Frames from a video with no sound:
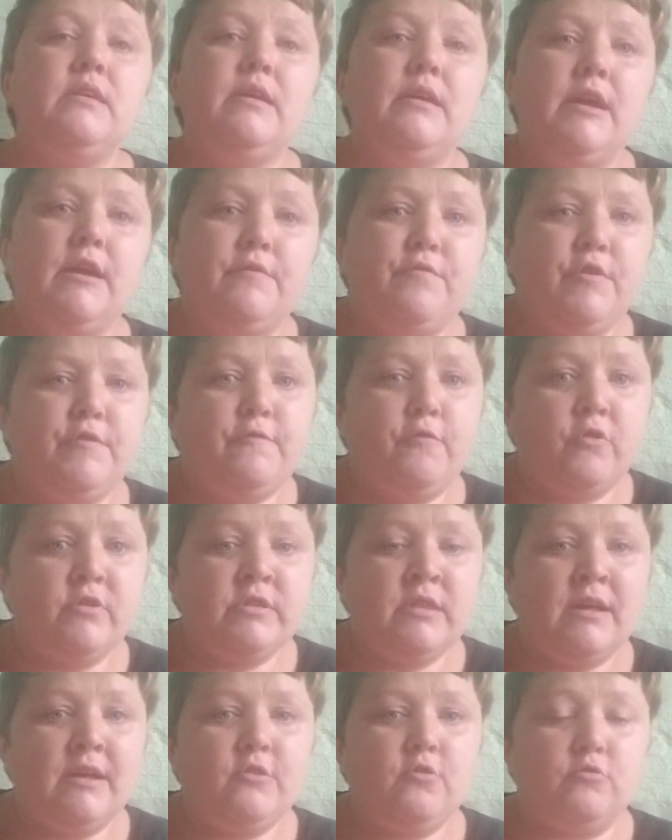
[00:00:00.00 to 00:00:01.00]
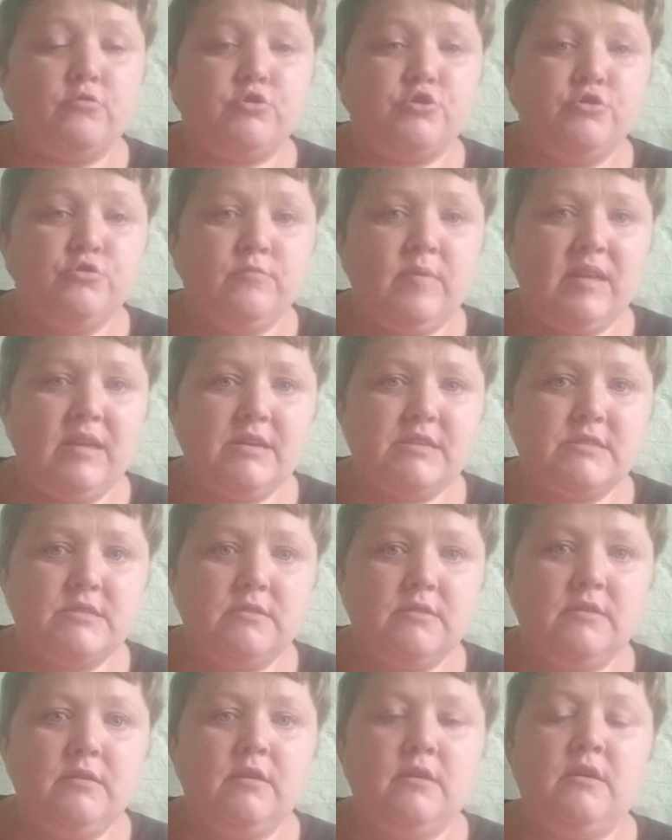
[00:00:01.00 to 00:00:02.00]
every fortnight or 2 weeks,
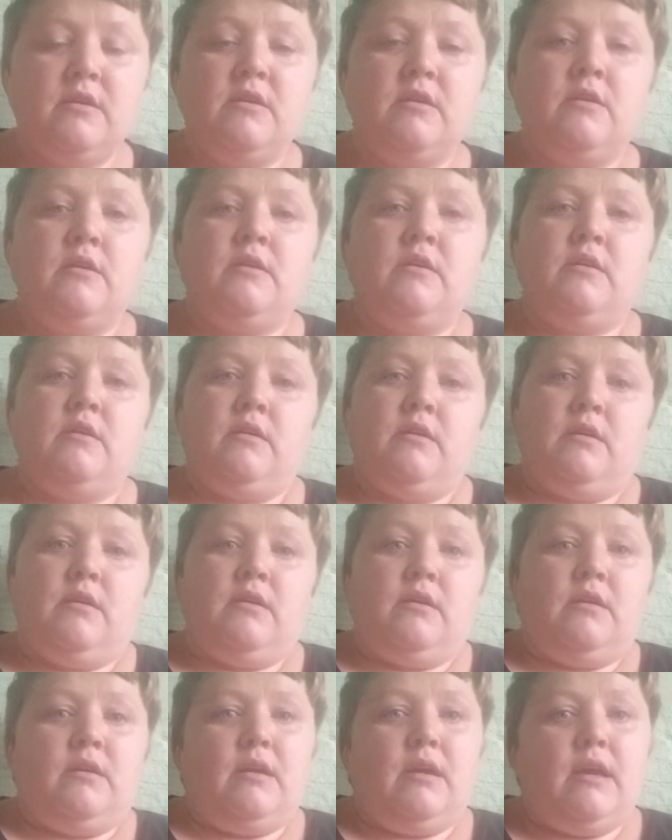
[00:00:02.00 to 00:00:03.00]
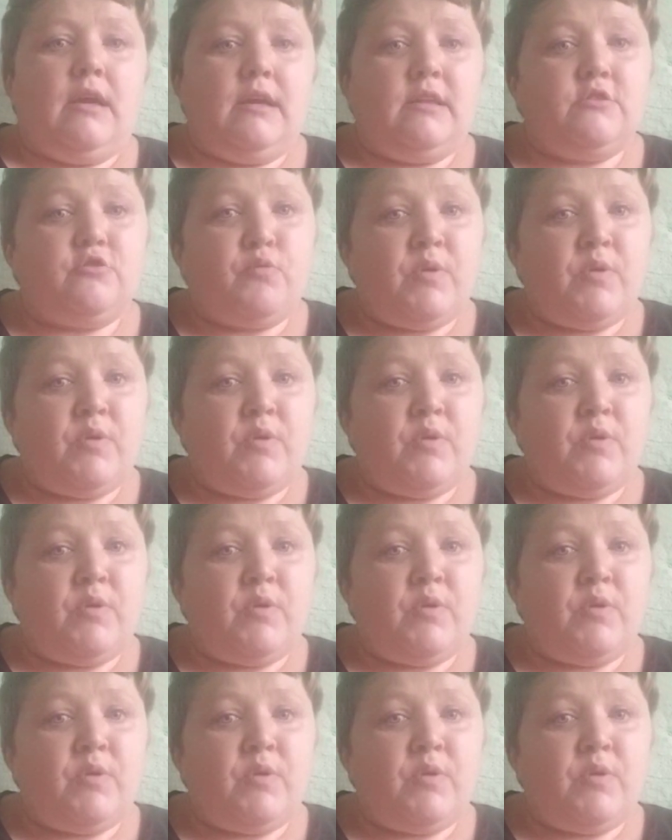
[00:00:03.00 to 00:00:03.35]
and